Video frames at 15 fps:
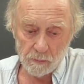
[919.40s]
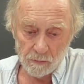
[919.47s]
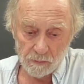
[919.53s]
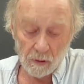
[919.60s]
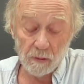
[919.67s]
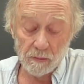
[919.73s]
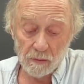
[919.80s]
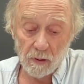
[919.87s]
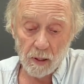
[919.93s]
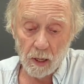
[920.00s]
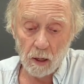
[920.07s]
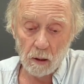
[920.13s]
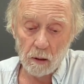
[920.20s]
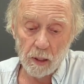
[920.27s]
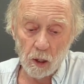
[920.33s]
very, very
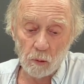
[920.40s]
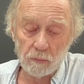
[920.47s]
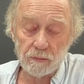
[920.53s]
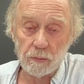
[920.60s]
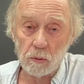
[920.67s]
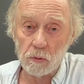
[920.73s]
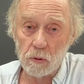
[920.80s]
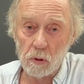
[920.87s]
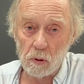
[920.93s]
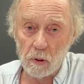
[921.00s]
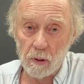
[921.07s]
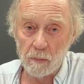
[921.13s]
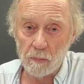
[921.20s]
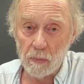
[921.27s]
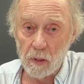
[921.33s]
helpful
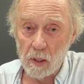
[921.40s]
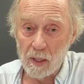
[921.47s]
term,